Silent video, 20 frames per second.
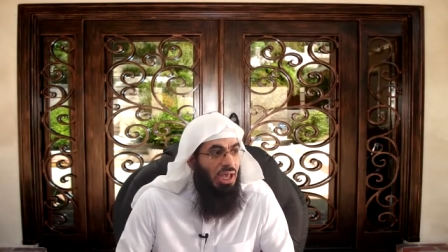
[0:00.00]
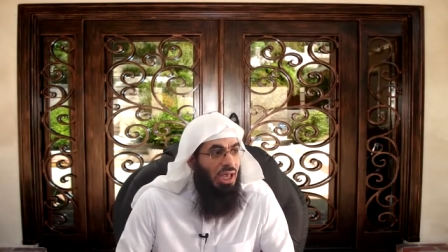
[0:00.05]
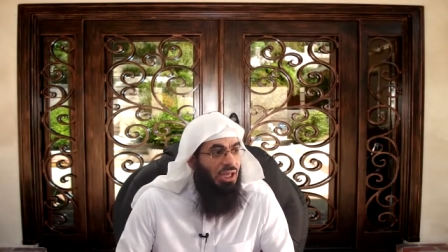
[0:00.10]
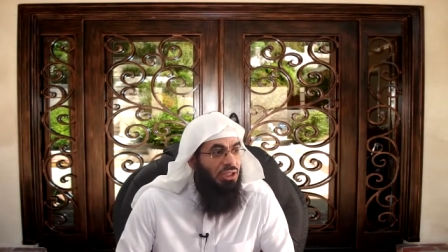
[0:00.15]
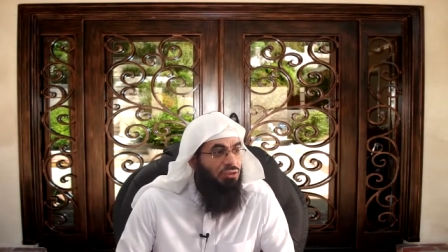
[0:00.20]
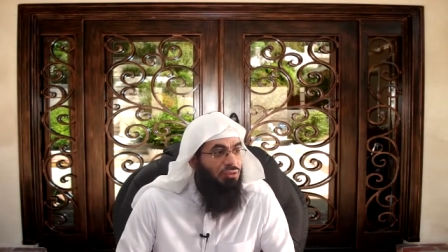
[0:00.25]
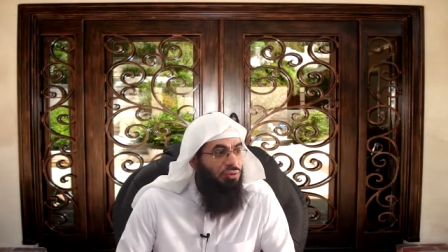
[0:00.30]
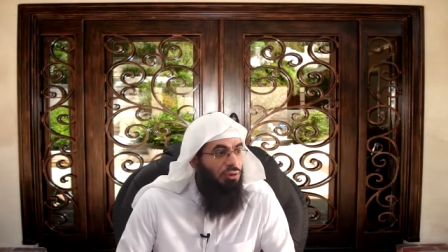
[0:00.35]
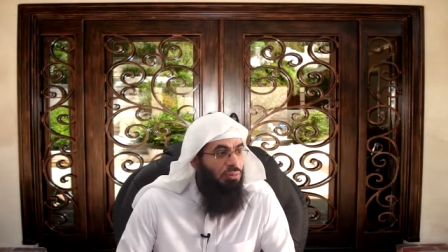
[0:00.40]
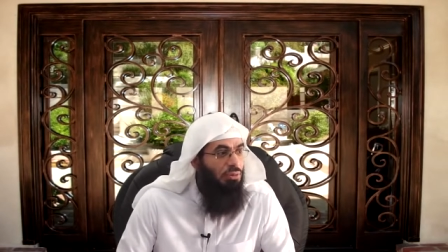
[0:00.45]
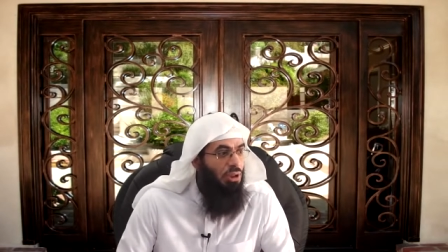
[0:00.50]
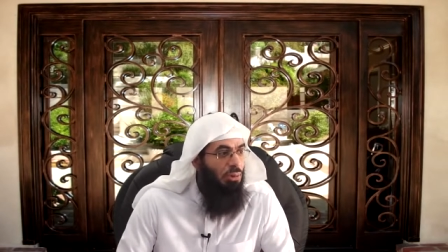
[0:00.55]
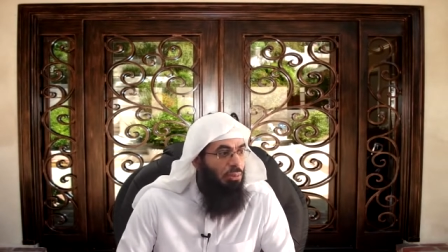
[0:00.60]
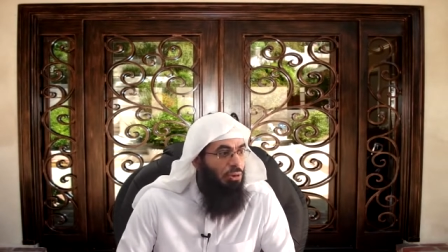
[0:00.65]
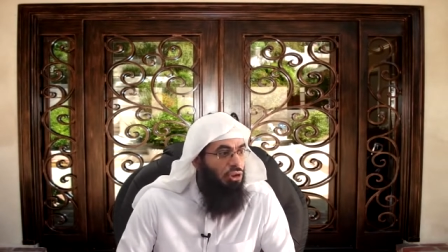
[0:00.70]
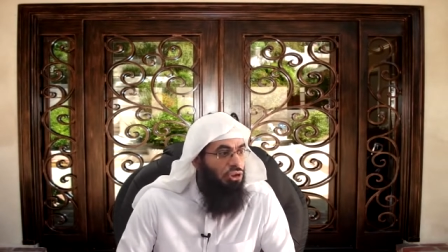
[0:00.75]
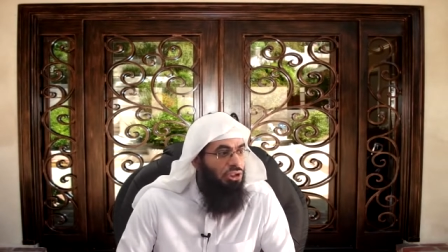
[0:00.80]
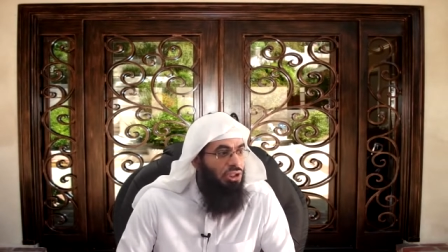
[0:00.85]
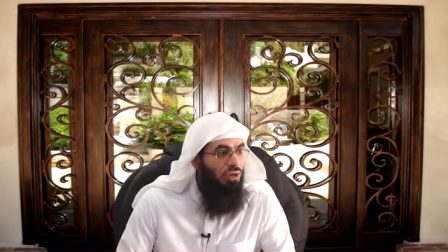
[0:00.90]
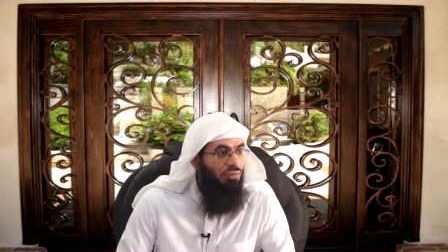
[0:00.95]
It's from the
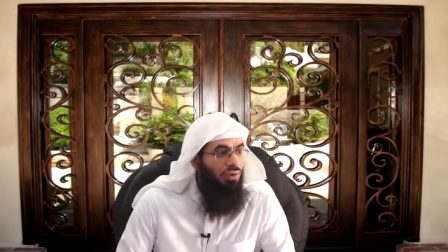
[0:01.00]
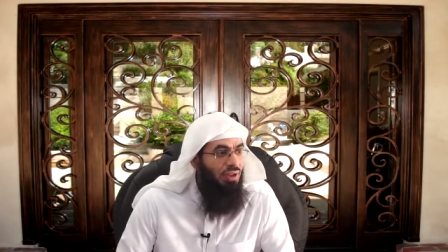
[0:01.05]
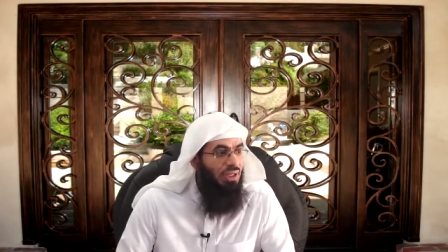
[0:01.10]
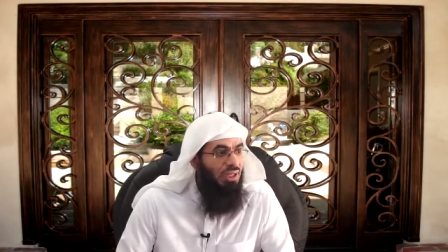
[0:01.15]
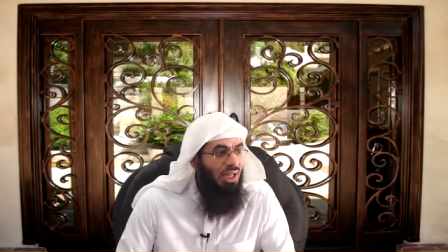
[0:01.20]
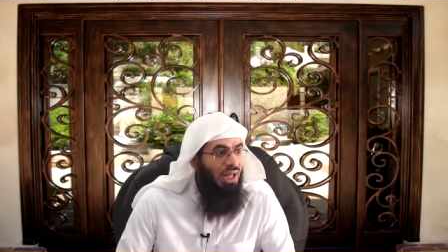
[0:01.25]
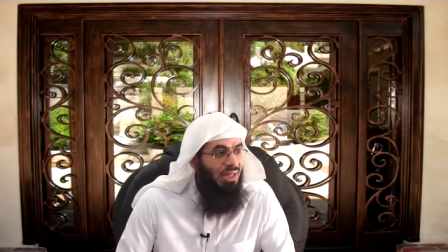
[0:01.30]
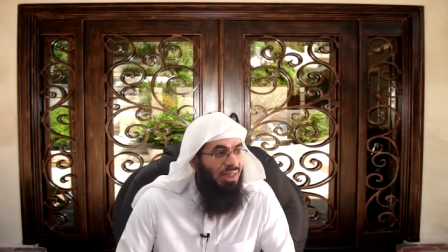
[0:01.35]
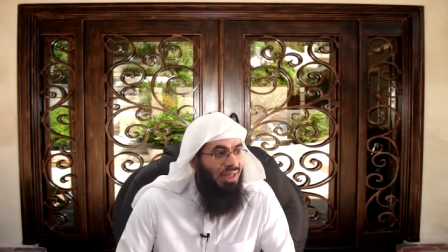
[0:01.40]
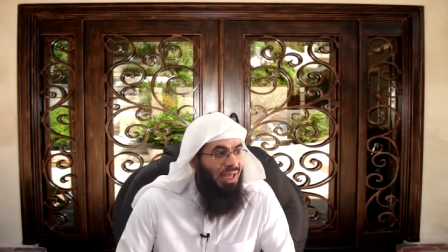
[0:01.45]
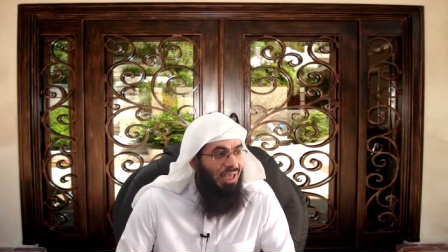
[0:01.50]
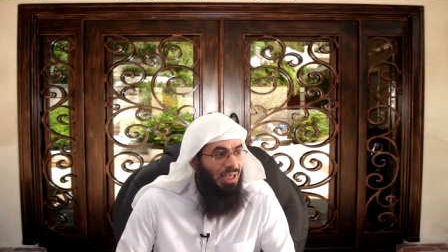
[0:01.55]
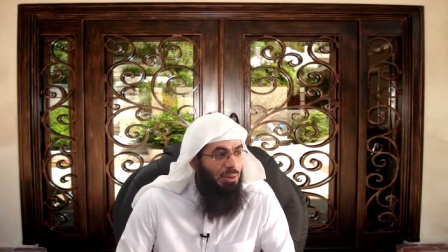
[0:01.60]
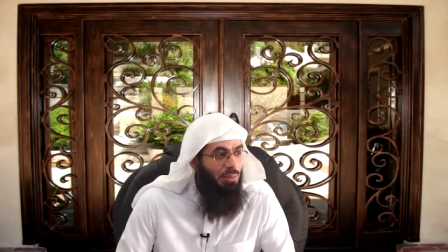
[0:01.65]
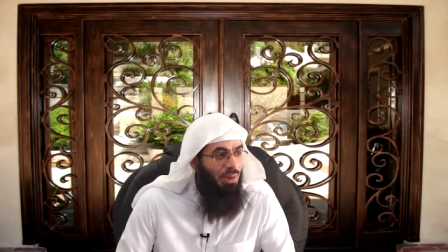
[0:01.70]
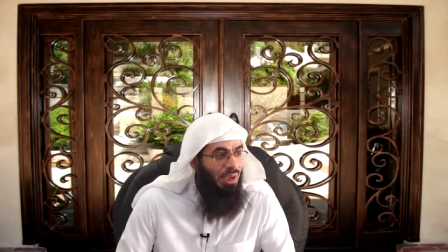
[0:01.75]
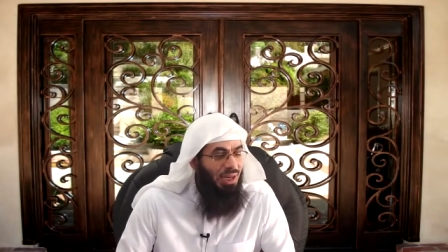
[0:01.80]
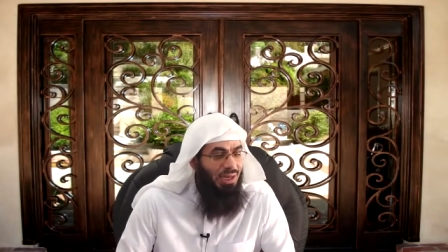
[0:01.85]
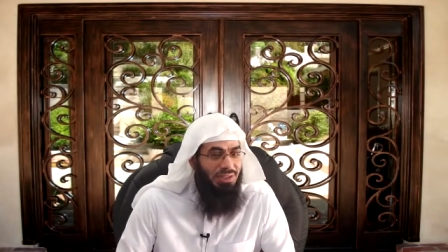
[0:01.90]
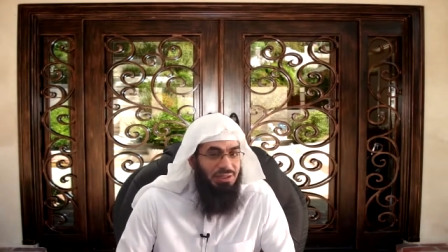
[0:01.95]
mercy of Allah that He
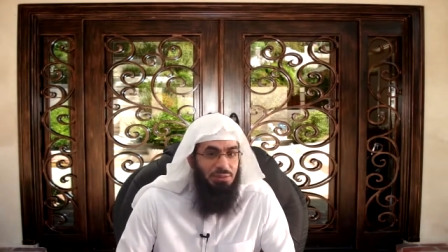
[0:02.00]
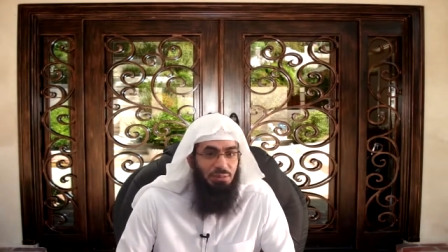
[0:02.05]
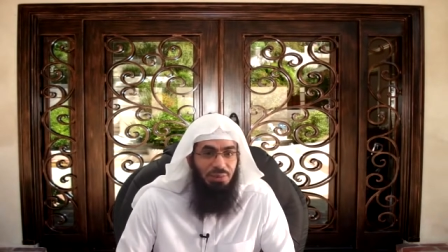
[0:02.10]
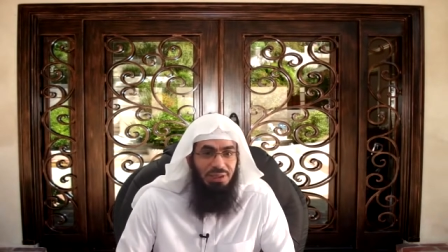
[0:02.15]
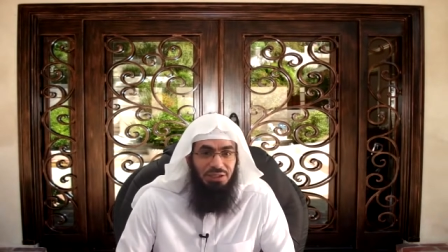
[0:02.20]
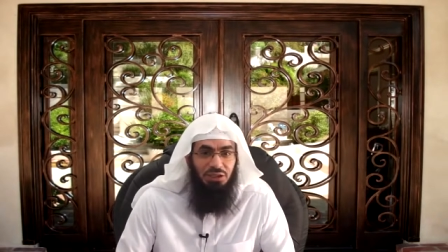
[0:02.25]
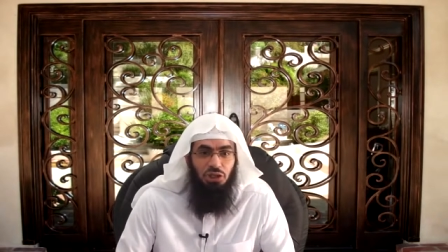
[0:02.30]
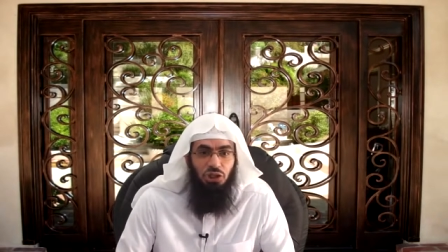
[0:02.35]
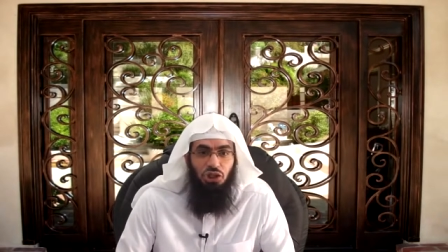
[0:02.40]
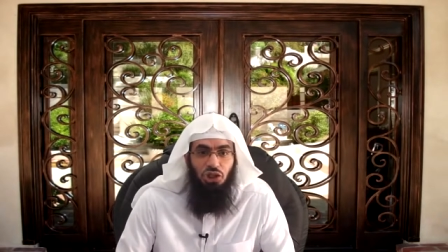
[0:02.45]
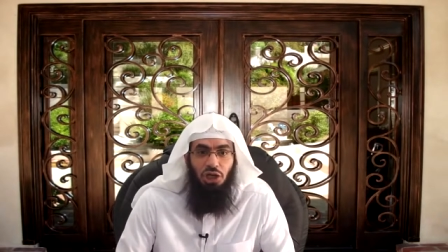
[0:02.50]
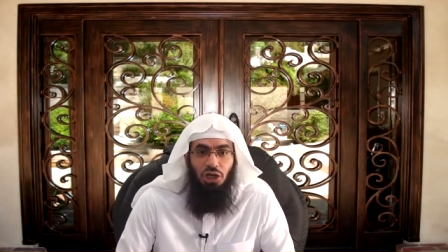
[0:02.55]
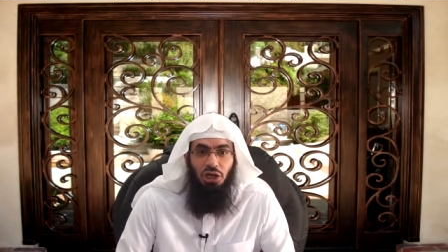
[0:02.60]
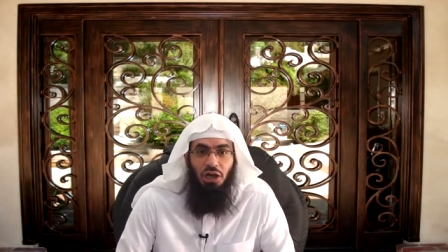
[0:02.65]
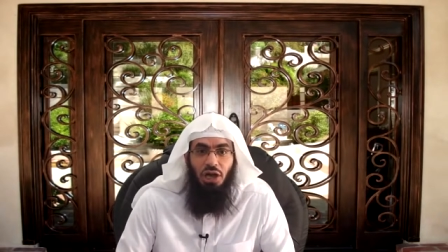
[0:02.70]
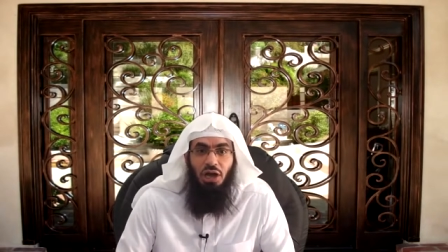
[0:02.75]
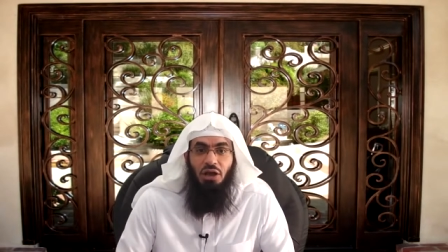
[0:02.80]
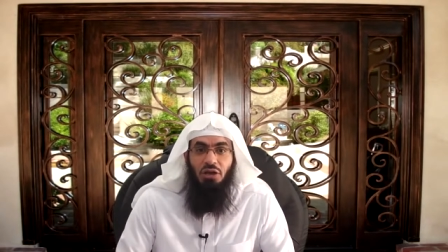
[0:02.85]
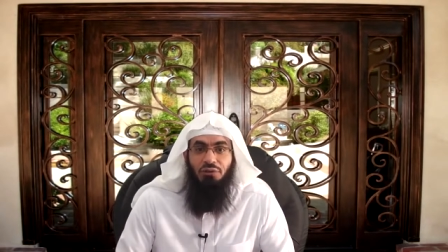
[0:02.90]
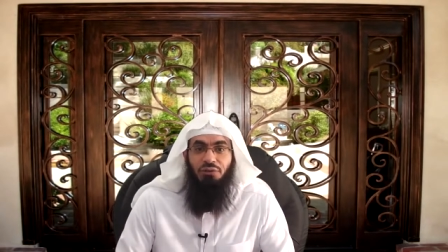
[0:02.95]
made His
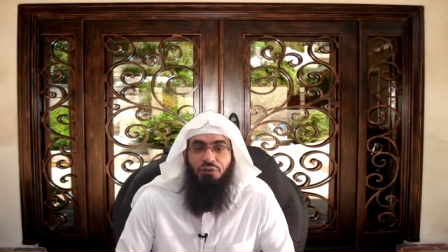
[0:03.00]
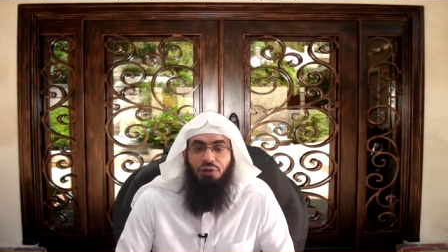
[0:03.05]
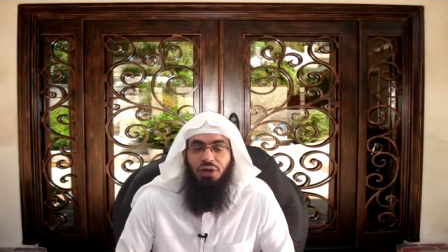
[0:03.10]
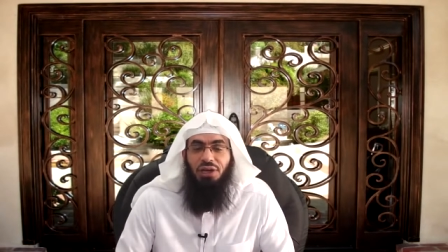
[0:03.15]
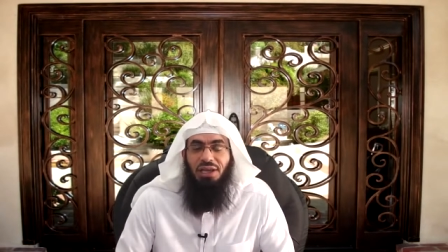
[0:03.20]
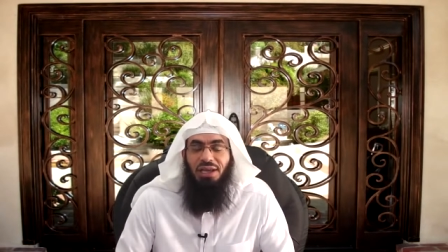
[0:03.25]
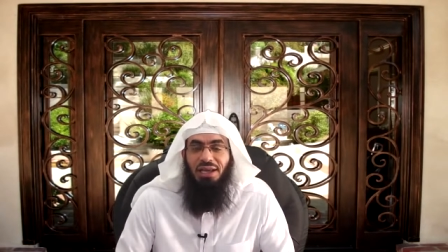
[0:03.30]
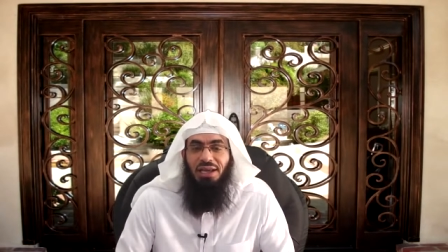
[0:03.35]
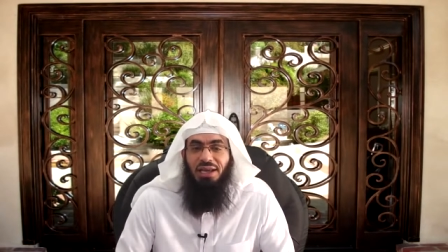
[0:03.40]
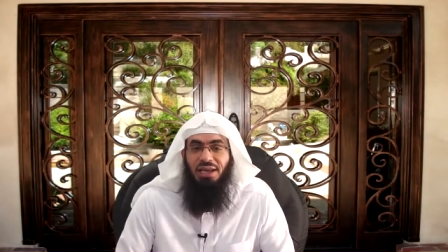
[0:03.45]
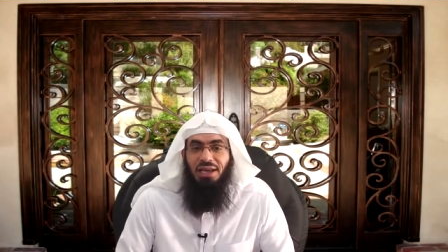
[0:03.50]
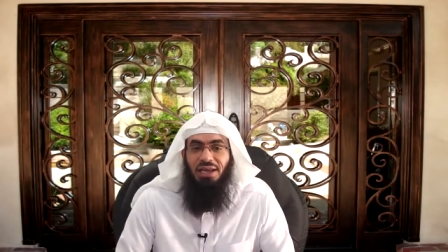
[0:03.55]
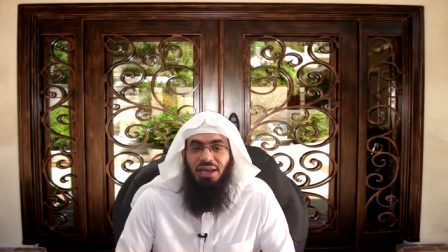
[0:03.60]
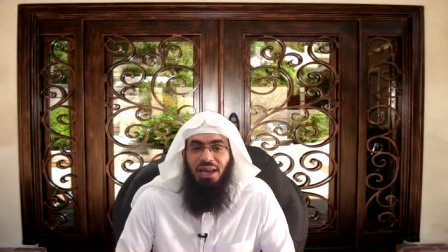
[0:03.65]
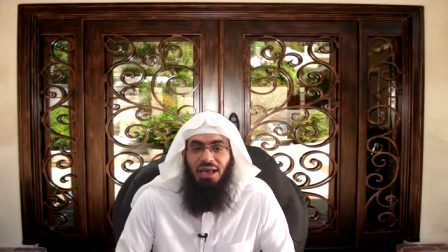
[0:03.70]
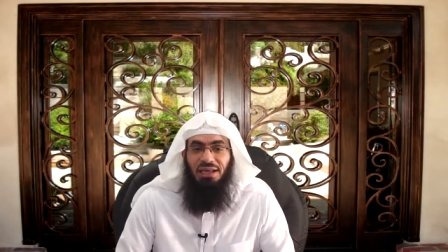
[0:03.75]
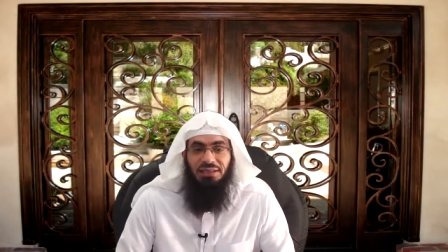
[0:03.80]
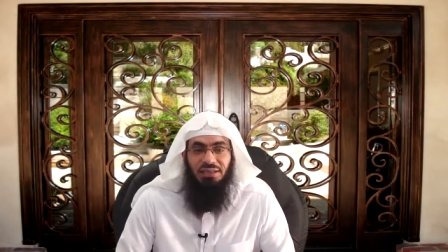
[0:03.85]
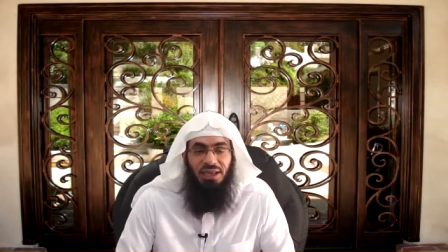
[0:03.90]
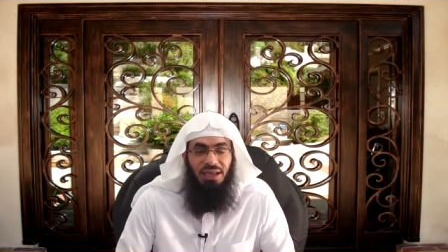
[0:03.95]
messenger forget it and
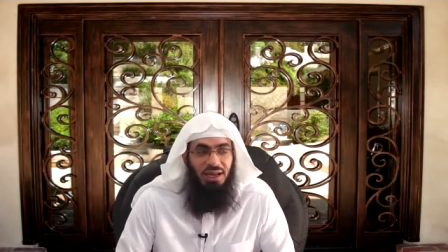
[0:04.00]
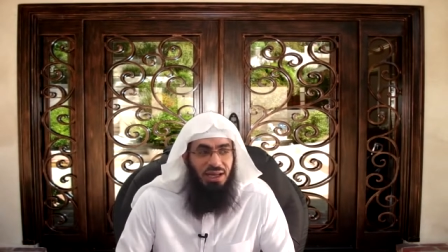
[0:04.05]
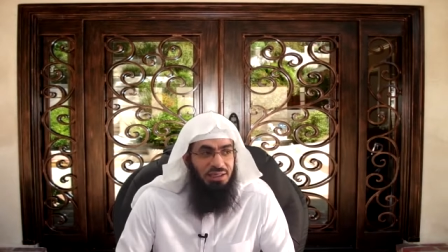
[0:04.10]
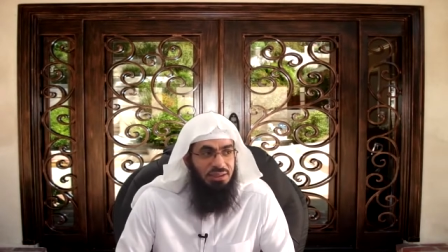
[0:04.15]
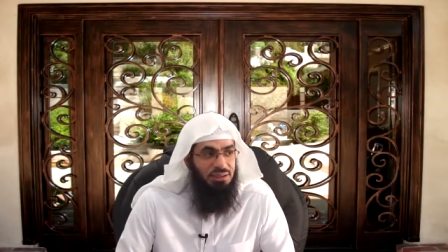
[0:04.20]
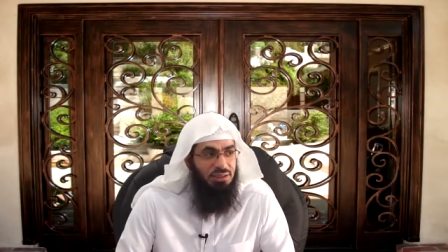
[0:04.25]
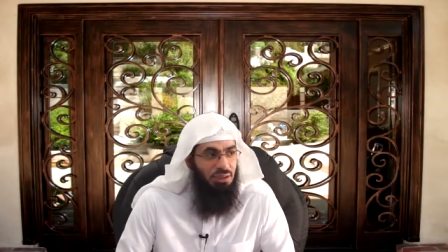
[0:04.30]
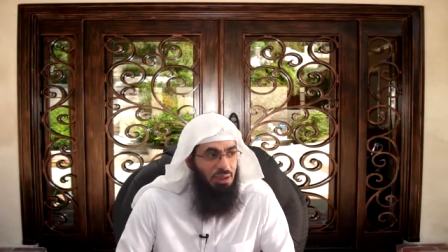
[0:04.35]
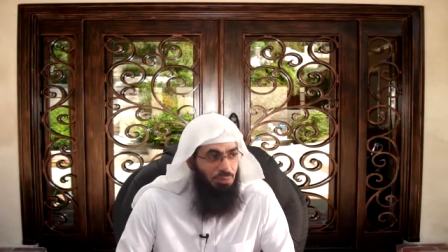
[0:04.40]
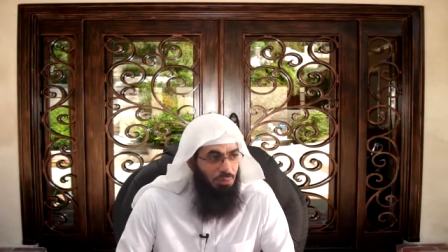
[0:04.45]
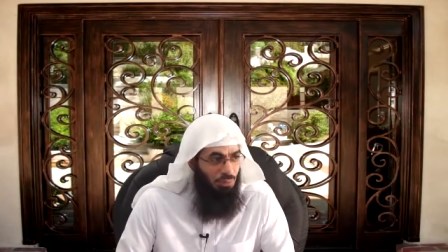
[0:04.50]
not tell us.